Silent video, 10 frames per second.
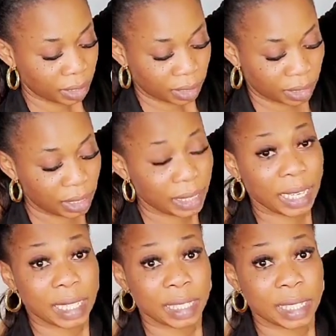This
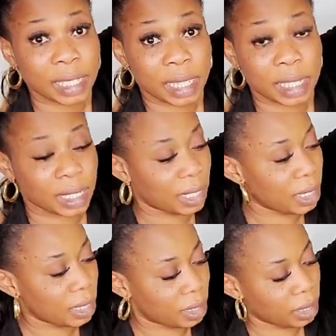side is the
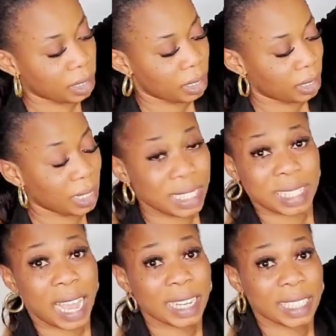60. This
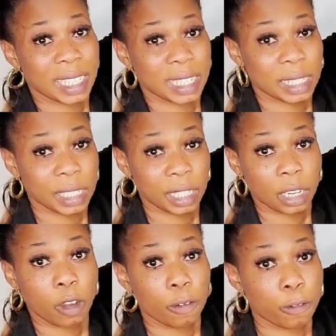side is the
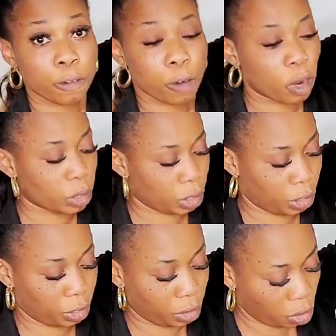
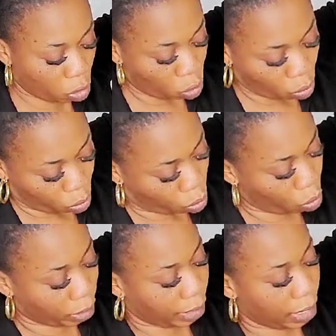40.
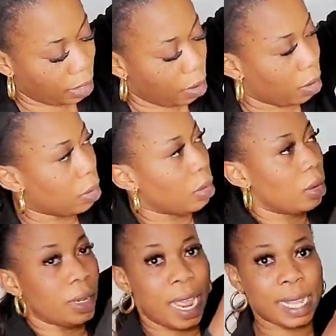Okay,
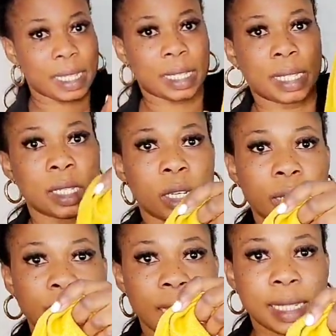let's
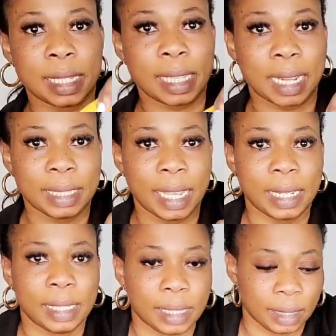get
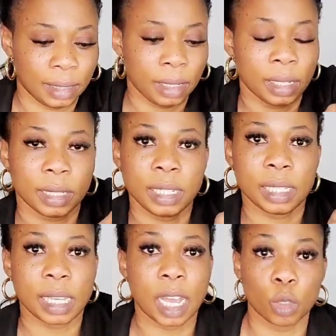started. This
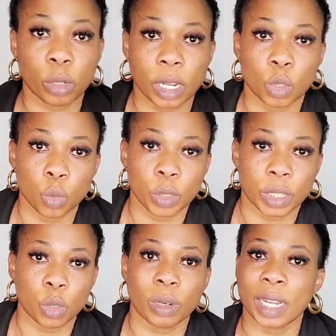is how you can do it.
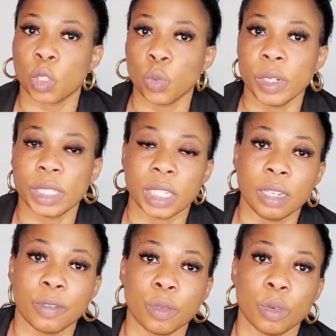You can do it
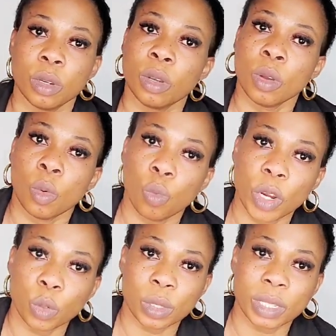even
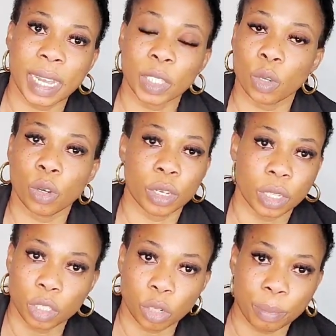when you stand
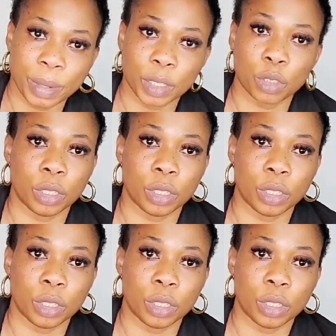in your bed,